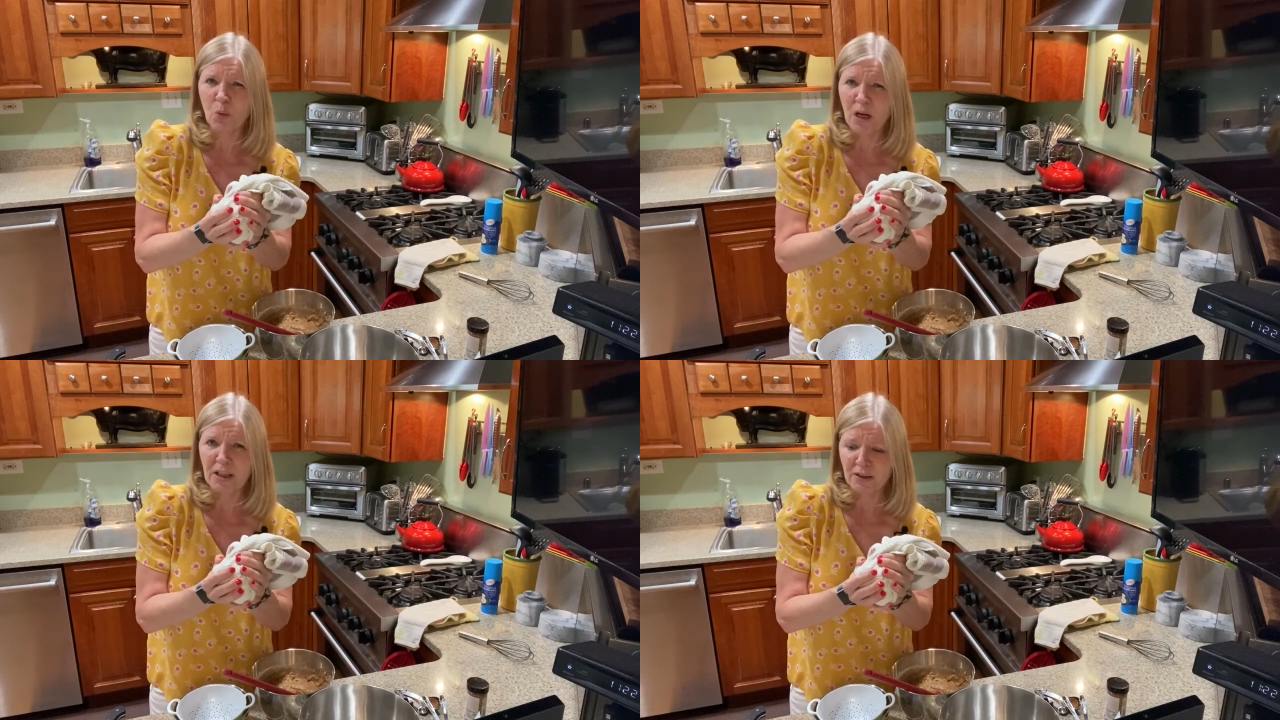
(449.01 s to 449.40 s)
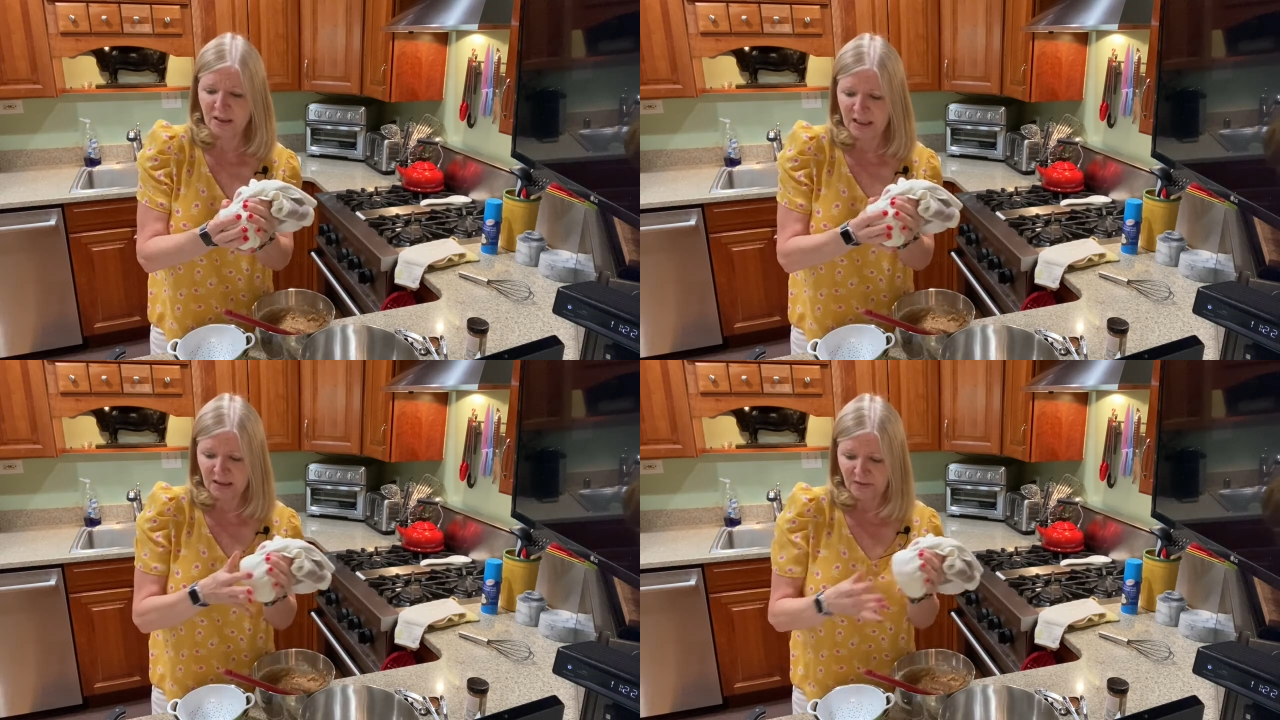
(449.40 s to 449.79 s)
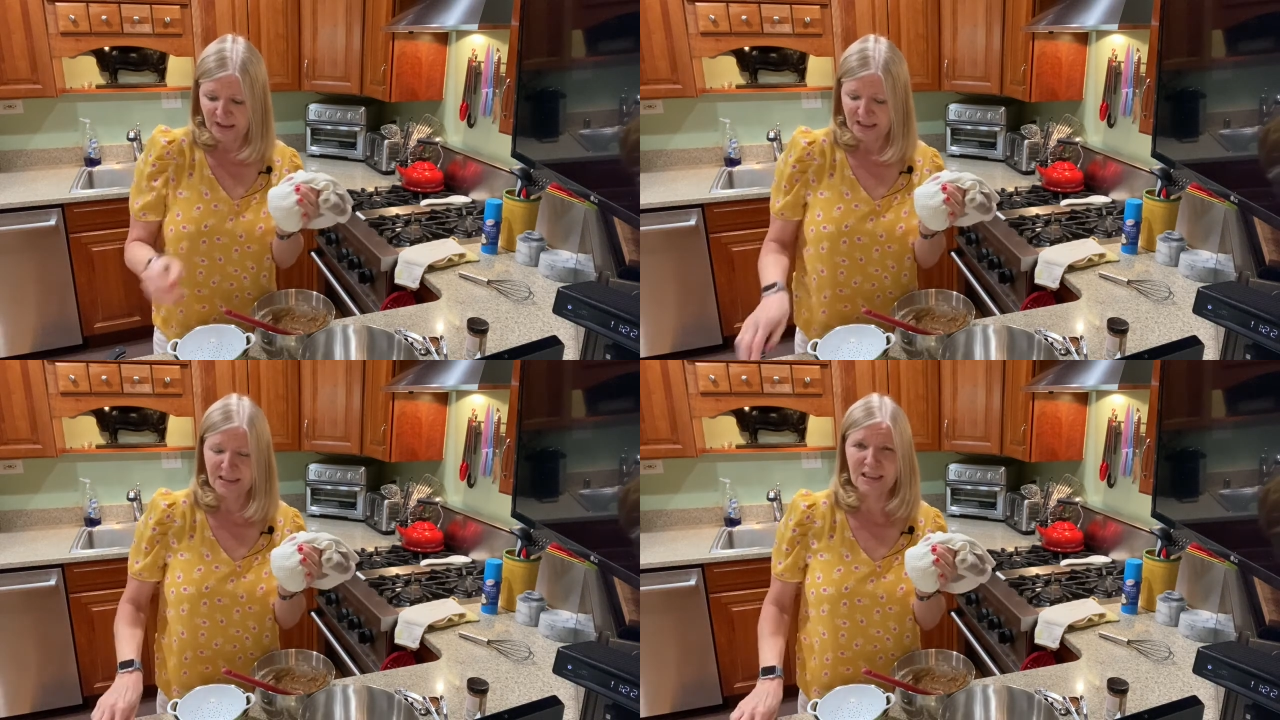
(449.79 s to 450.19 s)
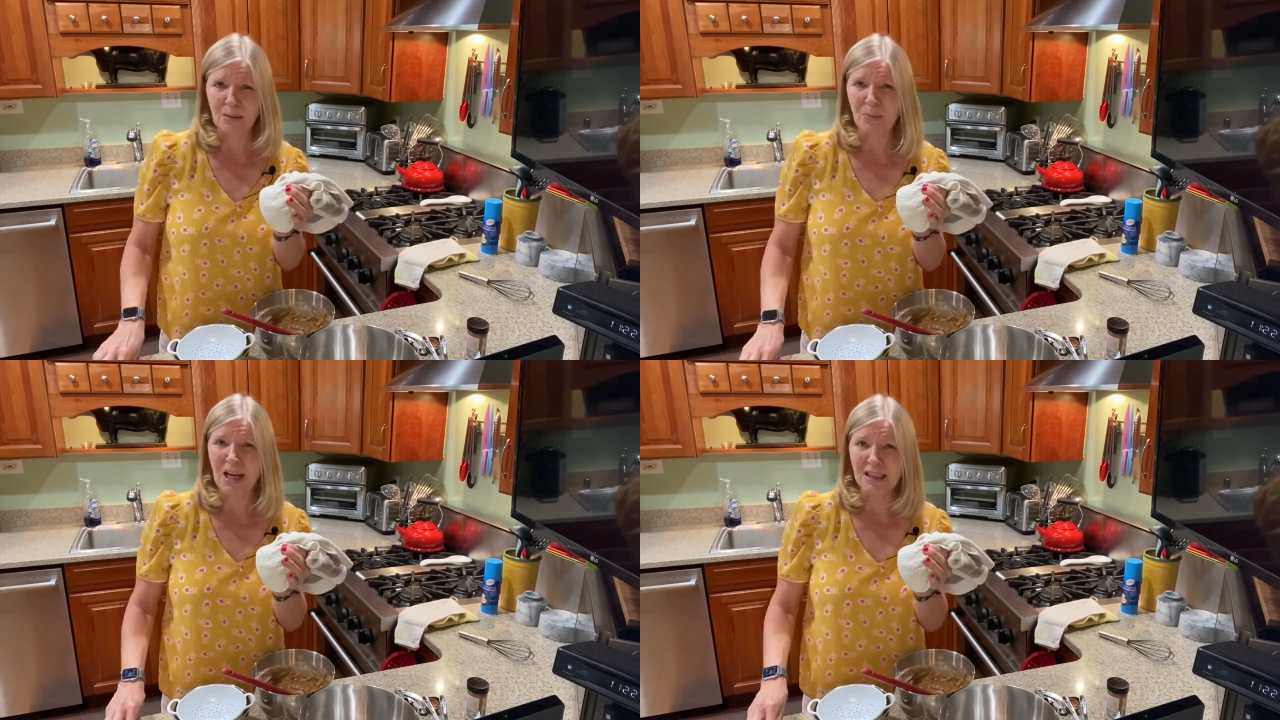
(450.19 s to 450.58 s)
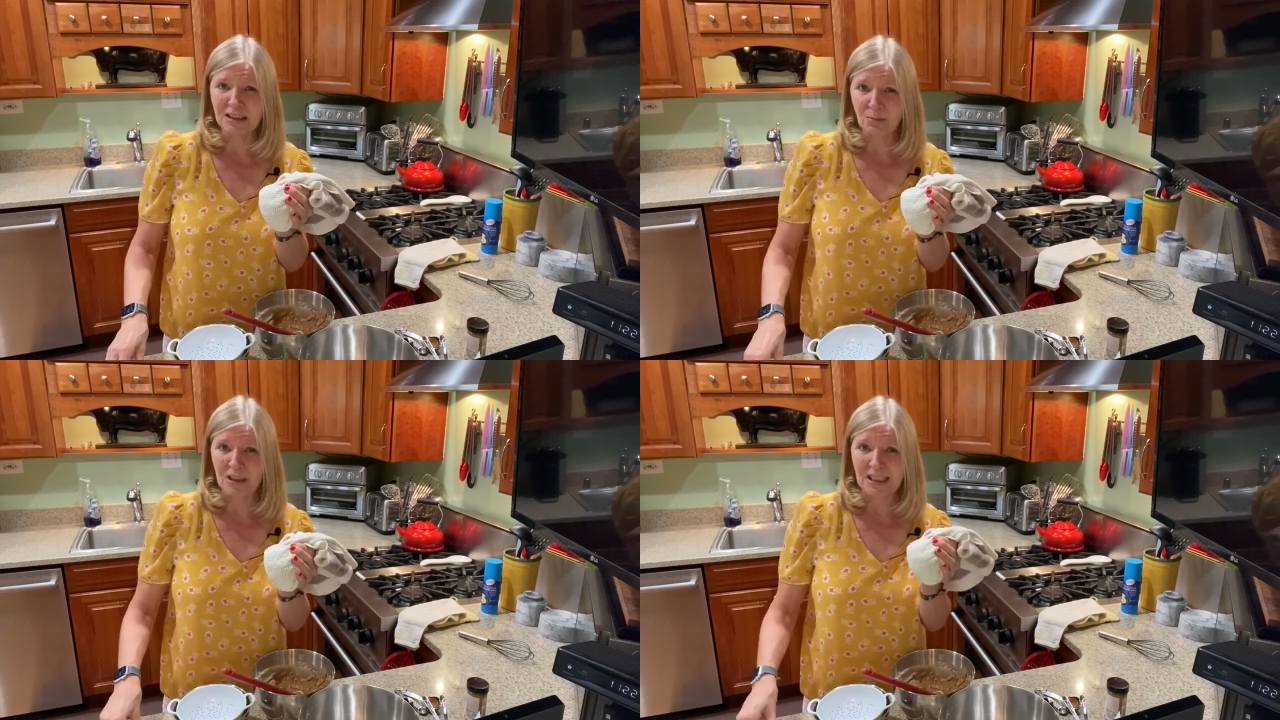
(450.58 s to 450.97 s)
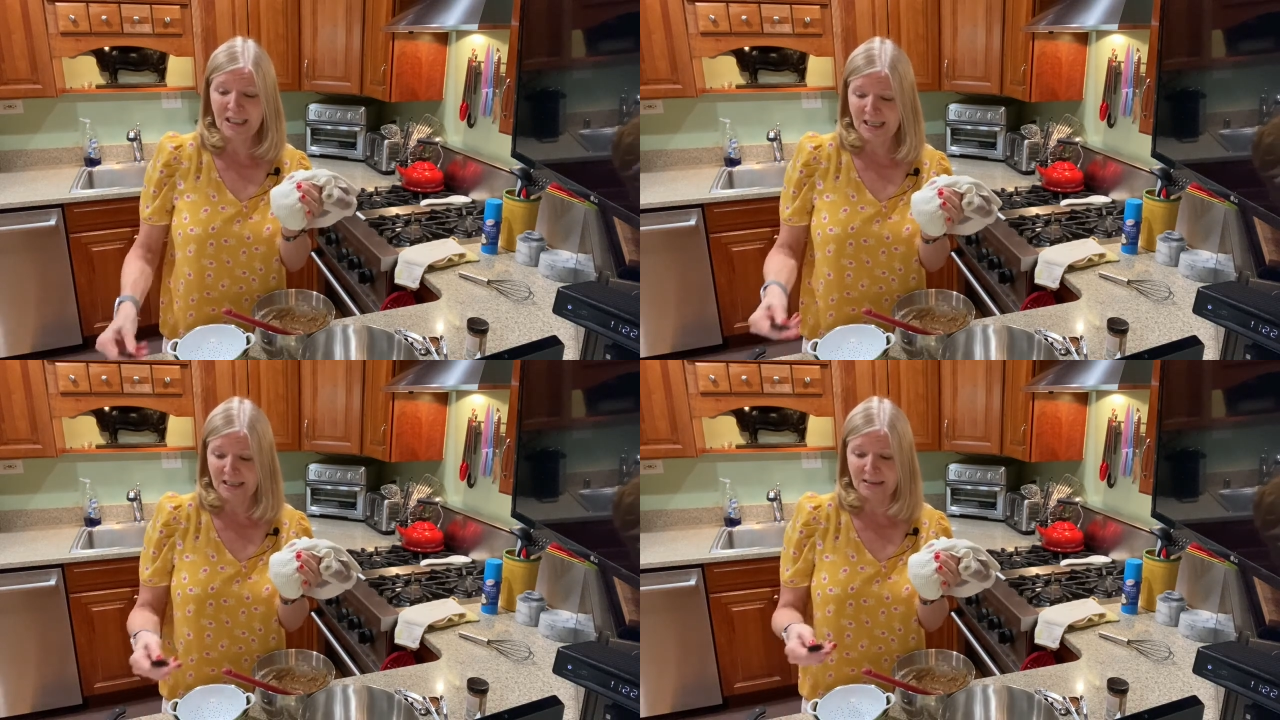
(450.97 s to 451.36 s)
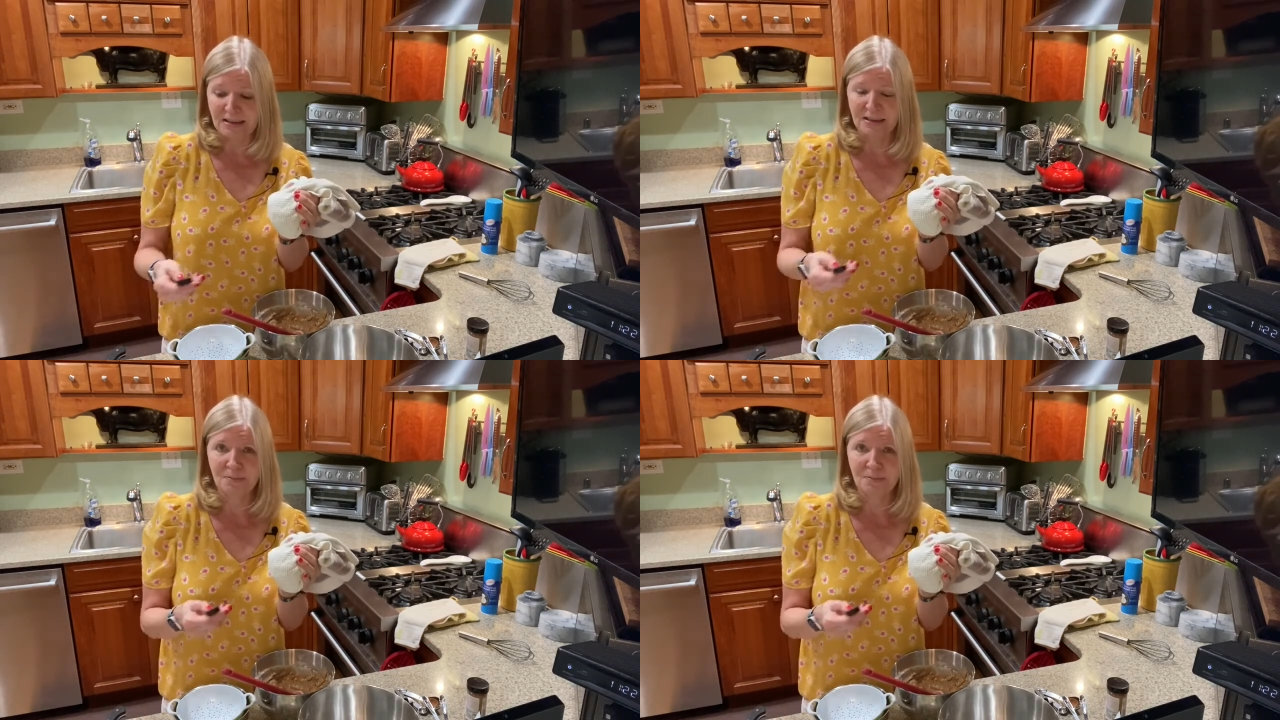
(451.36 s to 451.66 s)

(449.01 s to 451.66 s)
water out of it as I possibly can.